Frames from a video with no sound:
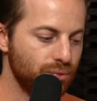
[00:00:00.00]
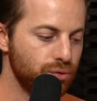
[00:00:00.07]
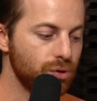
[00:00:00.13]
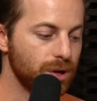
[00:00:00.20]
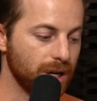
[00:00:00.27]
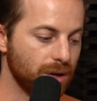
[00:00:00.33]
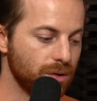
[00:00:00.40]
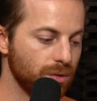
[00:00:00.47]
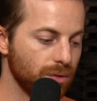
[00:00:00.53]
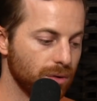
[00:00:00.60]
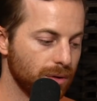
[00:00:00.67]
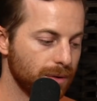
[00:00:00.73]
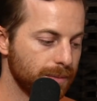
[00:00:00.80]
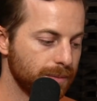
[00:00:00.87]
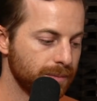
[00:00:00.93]
Pretty
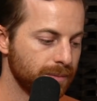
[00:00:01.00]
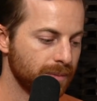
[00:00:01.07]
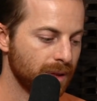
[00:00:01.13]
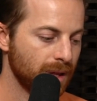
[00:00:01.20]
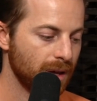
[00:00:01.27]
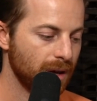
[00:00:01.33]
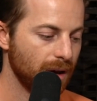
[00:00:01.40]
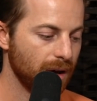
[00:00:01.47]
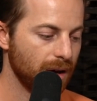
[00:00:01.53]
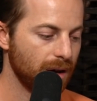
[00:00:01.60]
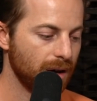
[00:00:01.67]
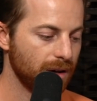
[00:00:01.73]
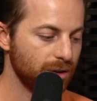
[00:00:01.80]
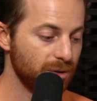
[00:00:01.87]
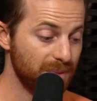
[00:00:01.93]
cool.
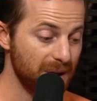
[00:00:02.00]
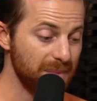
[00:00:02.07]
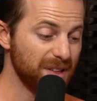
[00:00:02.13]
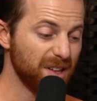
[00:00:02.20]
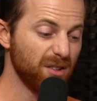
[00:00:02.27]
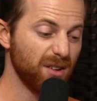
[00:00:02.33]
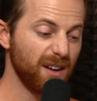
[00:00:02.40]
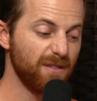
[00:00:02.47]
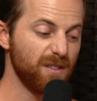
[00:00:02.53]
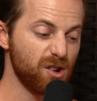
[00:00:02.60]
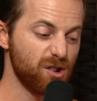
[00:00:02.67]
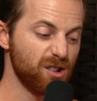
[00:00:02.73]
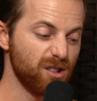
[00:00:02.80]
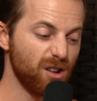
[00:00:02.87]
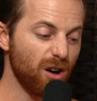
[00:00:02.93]
Your baby's hearing and
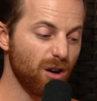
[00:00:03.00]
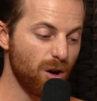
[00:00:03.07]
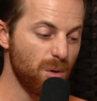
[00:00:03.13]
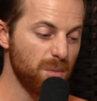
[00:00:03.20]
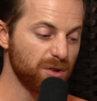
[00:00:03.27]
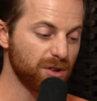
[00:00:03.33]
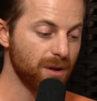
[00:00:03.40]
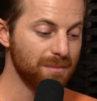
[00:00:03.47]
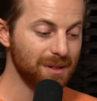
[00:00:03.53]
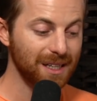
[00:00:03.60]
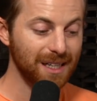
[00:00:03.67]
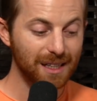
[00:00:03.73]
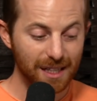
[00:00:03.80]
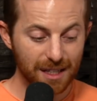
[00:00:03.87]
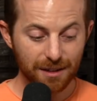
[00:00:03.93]
vision are almost
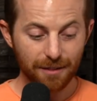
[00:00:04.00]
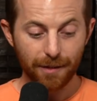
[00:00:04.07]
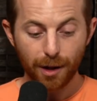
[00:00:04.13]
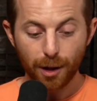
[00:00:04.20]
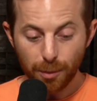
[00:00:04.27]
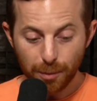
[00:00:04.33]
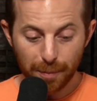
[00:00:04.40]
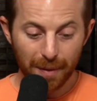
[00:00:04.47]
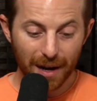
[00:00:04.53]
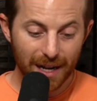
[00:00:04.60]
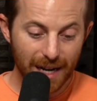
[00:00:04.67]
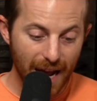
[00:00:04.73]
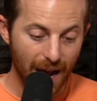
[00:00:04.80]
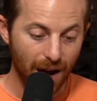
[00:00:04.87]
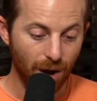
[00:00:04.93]
completely developed
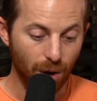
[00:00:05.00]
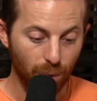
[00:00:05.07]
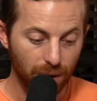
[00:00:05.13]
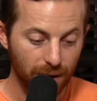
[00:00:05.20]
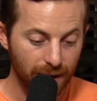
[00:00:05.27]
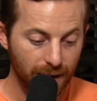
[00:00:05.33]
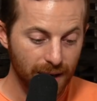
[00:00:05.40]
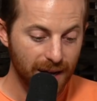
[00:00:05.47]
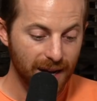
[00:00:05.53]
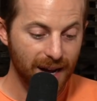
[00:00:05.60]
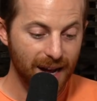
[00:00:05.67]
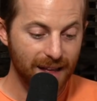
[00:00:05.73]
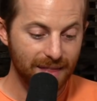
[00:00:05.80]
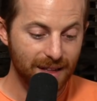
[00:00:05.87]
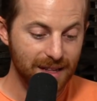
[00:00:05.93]
by now.
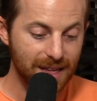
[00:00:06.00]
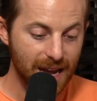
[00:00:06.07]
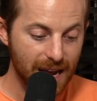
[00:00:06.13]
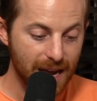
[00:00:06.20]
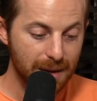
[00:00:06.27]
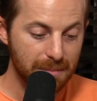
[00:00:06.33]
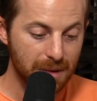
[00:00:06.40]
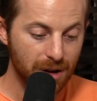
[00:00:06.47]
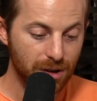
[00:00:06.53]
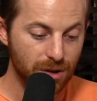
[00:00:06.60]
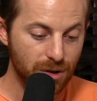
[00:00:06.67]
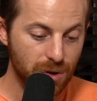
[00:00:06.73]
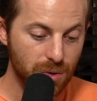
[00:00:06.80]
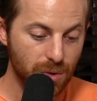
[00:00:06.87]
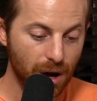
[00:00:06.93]
And the name
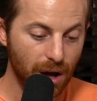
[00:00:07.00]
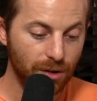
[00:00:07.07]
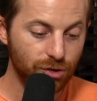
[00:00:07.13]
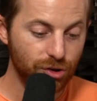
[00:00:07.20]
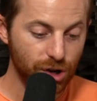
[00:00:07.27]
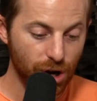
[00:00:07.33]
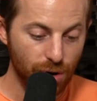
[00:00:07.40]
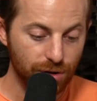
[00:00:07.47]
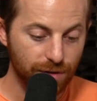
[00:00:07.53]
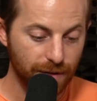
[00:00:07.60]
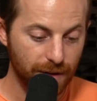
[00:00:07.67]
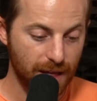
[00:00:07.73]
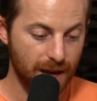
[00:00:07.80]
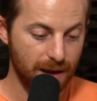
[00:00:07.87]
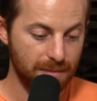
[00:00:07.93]
you chose
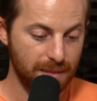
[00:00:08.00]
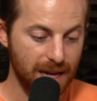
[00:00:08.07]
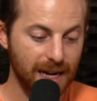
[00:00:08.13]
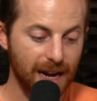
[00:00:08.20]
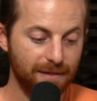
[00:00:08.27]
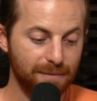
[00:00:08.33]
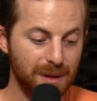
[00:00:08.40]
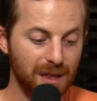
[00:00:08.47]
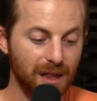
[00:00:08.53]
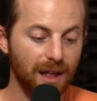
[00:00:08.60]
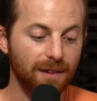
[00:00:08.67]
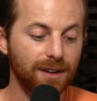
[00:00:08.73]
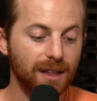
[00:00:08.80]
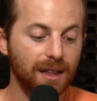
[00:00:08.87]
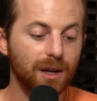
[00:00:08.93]
for them and have been
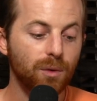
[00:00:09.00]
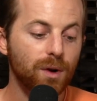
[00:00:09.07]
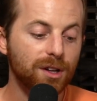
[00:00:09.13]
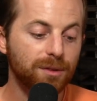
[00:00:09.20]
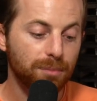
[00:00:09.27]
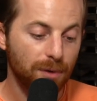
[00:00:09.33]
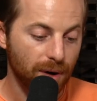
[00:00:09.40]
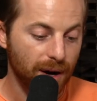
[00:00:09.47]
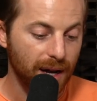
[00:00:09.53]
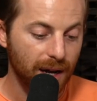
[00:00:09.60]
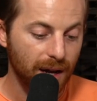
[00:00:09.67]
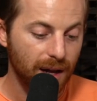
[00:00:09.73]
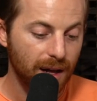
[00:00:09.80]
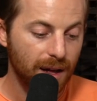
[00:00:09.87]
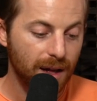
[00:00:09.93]
lovingly
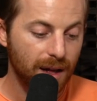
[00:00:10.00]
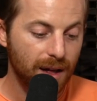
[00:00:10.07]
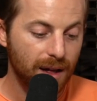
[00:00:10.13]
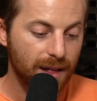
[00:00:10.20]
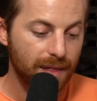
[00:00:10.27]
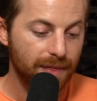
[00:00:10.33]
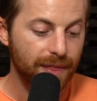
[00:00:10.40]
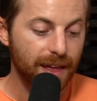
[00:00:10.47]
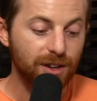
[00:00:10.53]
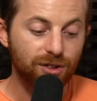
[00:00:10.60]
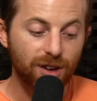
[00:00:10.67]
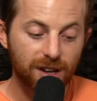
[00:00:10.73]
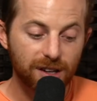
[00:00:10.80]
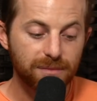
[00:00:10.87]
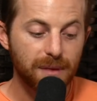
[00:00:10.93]
whispering, they
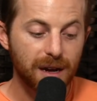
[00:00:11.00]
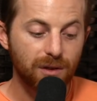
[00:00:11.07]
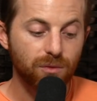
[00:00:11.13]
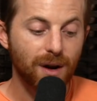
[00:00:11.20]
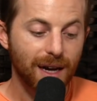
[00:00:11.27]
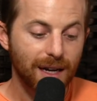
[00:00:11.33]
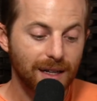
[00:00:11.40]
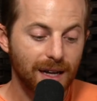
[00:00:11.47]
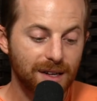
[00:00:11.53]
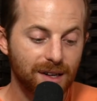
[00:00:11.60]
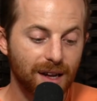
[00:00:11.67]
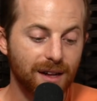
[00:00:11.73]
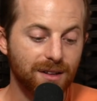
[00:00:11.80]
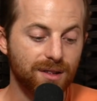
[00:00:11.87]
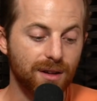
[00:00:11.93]
just might recognize
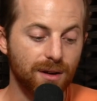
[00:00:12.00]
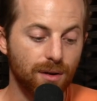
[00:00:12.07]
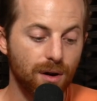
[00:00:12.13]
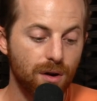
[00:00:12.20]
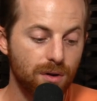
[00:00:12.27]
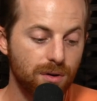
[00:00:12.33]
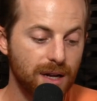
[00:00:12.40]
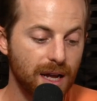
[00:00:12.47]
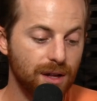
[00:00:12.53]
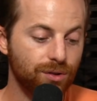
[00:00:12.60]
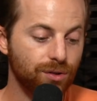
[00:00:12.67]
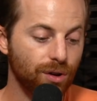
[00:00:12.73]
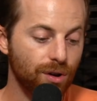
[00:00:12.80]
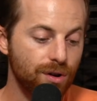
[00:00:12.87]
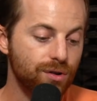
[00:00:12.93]
it as their own
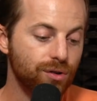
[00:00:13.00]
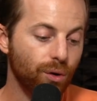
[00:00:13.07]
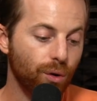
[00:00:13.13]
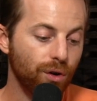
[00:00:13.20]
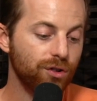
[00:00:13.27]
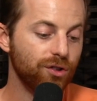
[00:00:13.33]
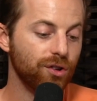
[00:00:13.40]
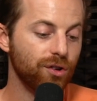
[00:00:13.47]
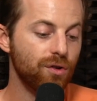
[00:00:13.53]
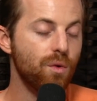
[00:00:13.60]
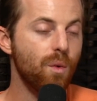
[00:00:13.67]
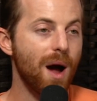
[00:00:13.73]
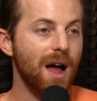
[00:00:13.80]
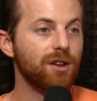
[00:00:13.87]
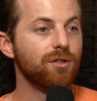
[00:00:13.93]
and turn towards you
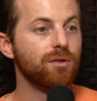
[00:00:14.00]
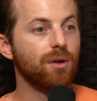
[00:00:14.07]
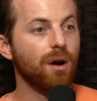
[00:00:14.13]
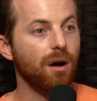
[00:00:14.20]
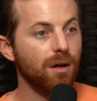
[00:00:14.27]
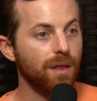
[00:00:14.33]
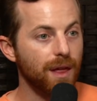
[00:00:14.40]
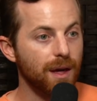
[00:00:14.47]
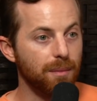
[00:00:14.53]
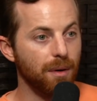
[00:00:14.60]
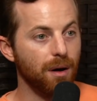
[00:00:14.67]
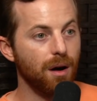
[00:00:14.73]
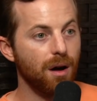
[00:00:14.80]
when you call them.